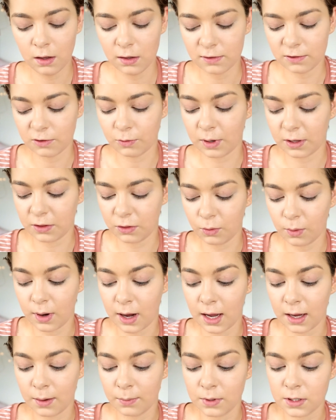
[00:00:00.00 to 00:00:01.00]
So I thought
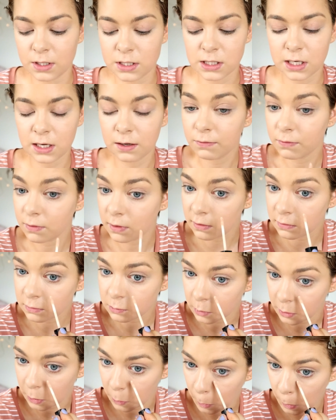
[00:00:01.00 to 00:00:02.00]
I would give this
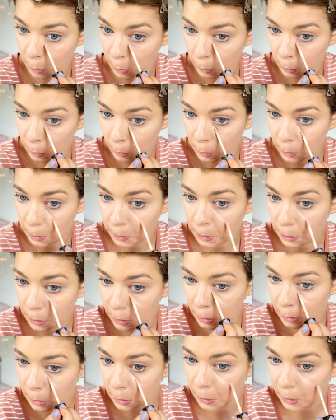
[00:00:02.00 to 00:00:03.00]
one a whirl.
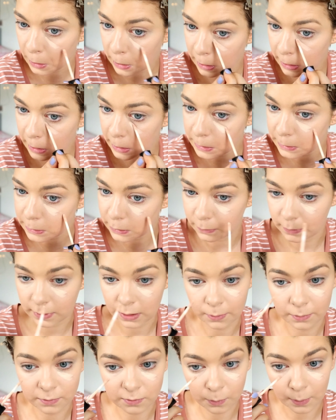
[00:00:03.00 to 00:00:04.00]
And I liked it when
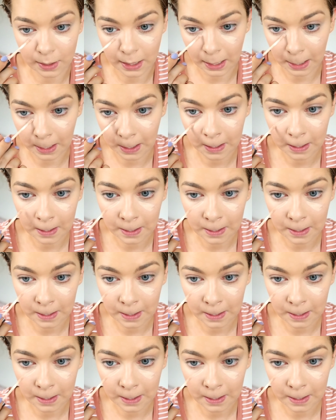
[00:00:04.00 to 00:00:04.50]
I was away.